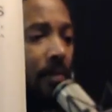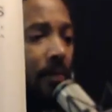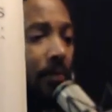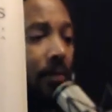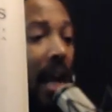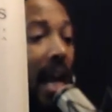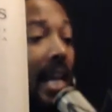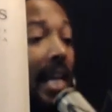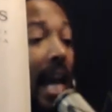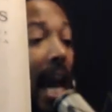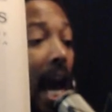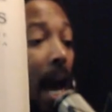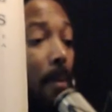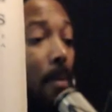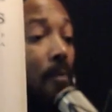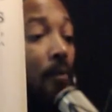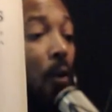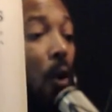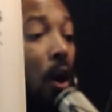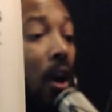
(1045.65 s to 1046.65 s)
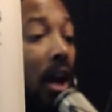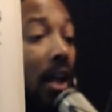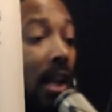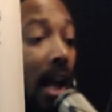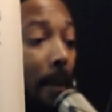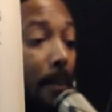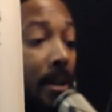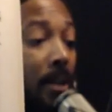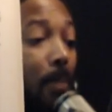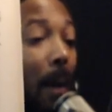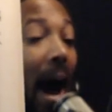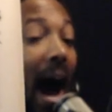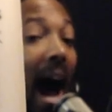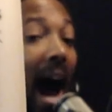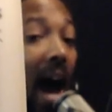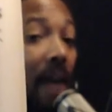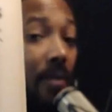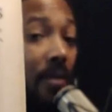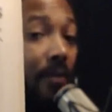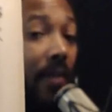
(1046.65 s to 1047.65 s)
They Came Before Columbus by
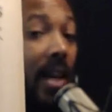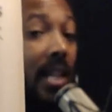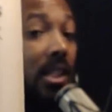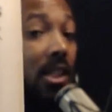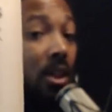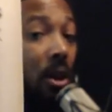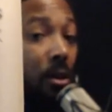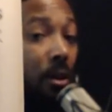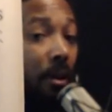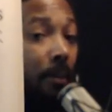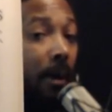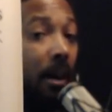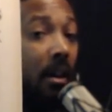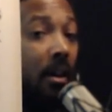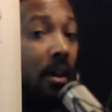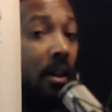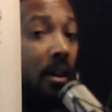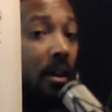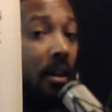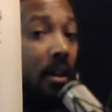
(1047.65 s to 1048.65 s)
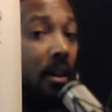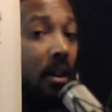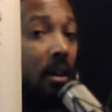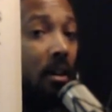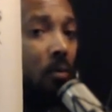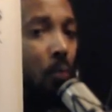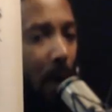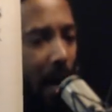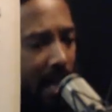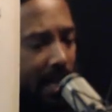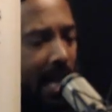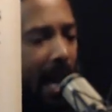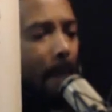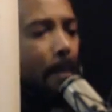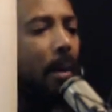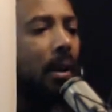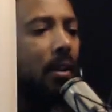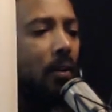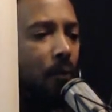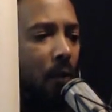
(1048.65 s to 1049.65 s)
Ivan Van Sertima. Read that
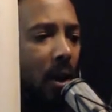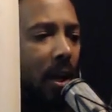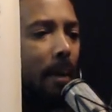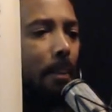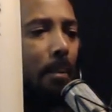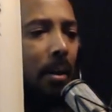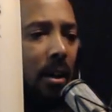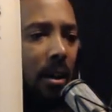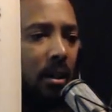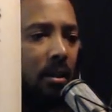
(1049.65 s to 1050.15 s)
motherfucking book.